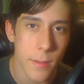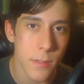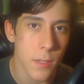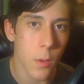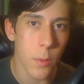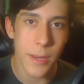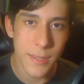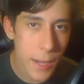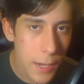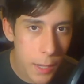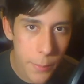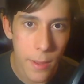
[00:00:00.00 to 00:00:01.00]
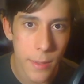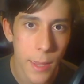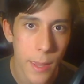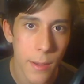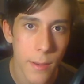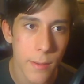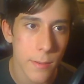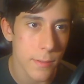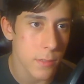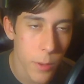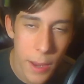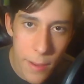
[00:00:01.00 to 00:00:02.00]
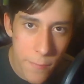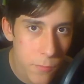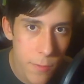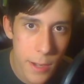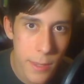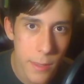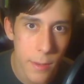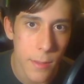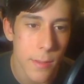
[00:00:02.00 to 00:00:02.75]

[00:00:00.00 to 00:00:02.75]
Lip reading: So it has not come out yet, so I haven't read it.